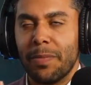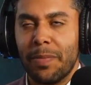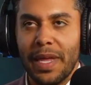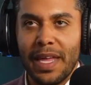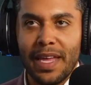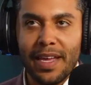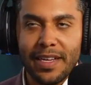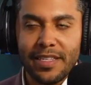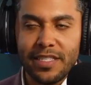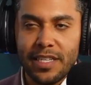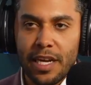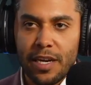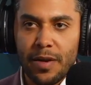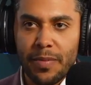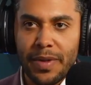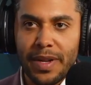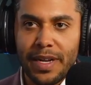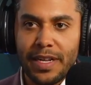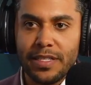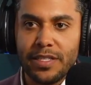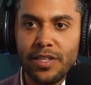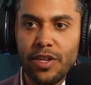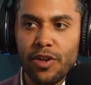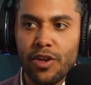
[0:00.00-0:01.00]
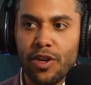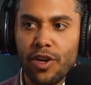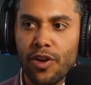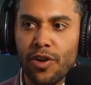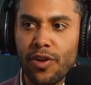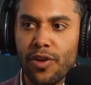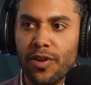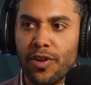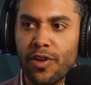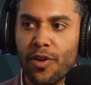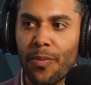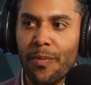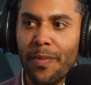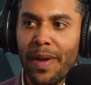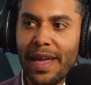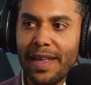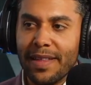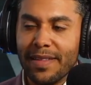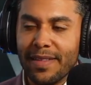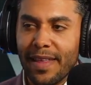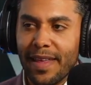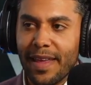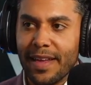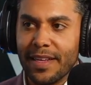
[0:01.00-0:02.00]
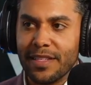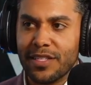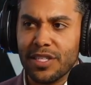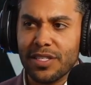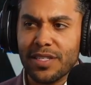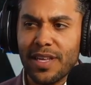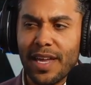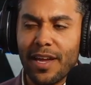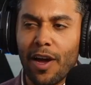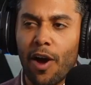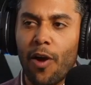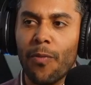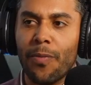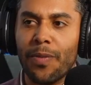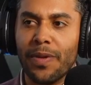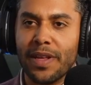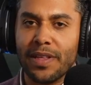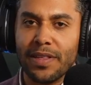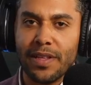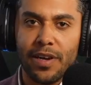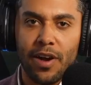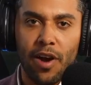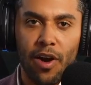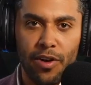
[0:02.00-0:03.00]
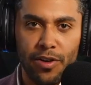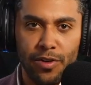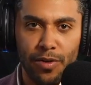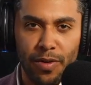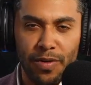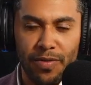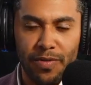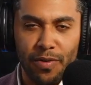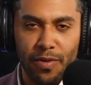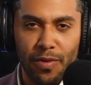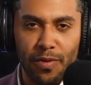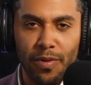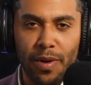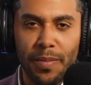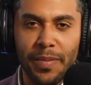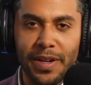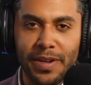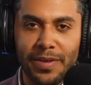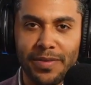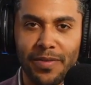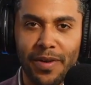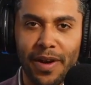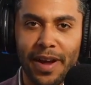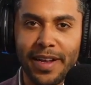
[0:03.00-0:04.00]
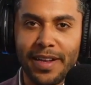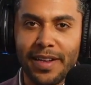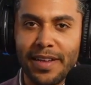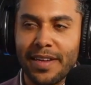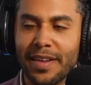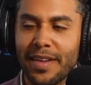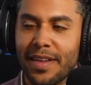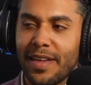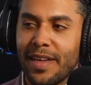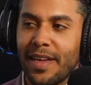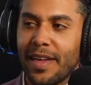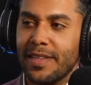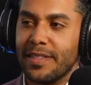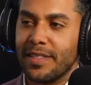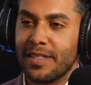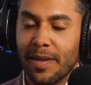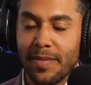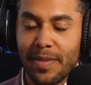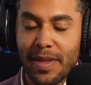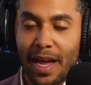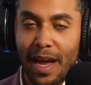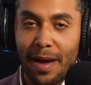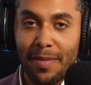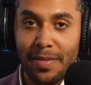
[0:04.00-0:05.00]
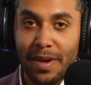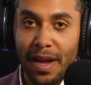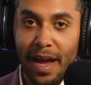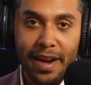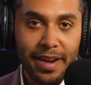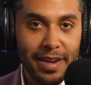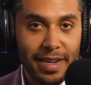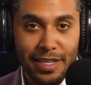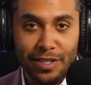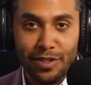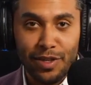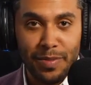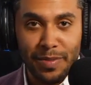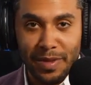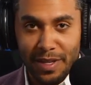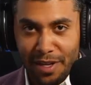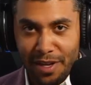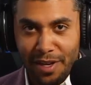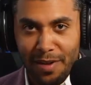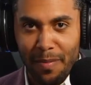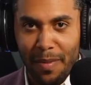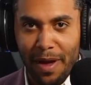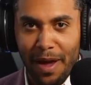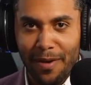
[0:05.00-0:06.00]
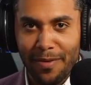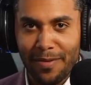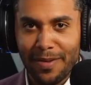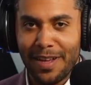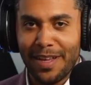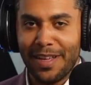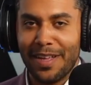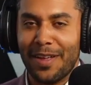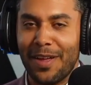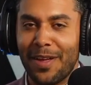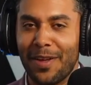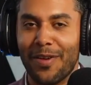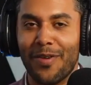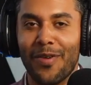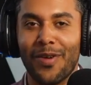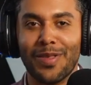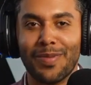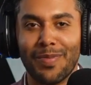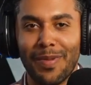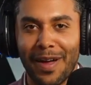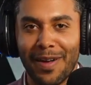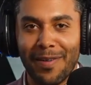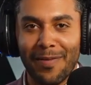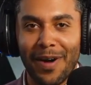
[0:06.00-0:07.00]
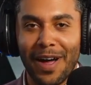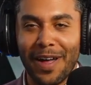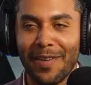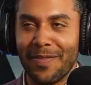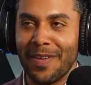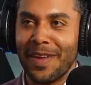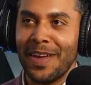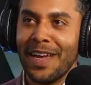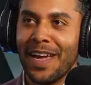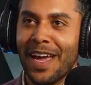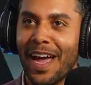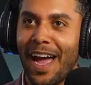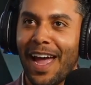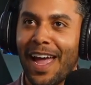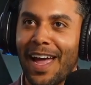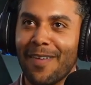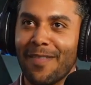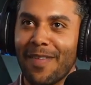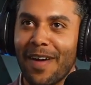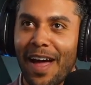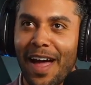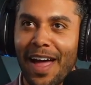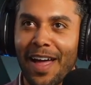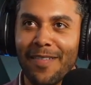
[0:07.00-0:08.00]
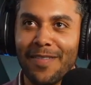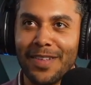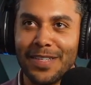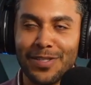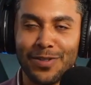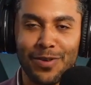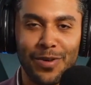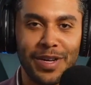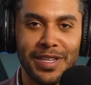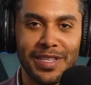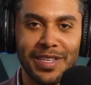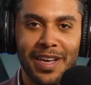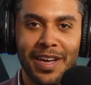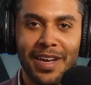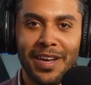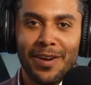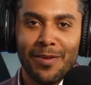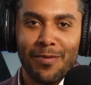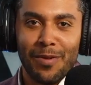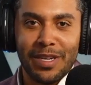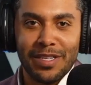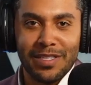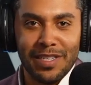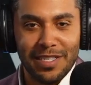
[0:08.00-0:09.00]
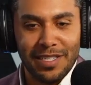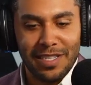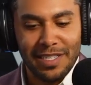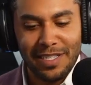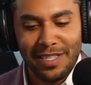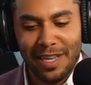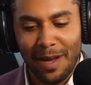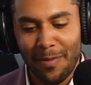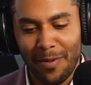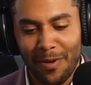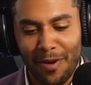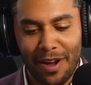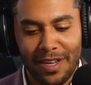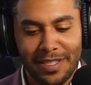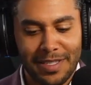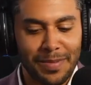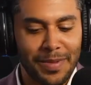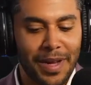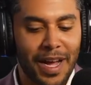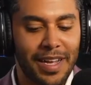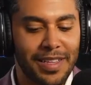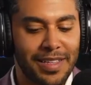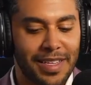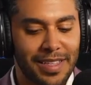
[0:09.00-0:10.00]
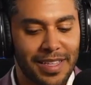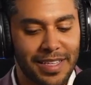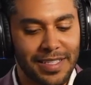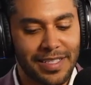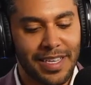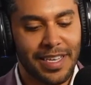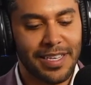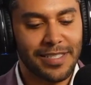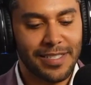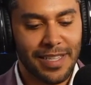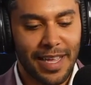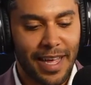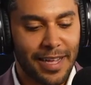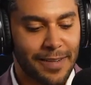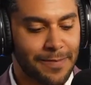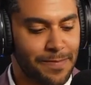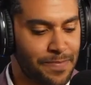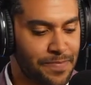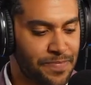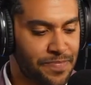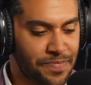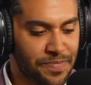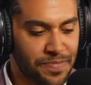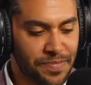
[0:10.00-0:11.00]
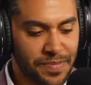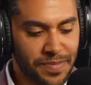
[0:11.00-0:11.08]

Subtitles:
being a gentleman is your main thing. It's just like opening the car door for a woman, right? It's something I'm not extremely good about with my wife. I have enjoyed recently. She's come across some content that says that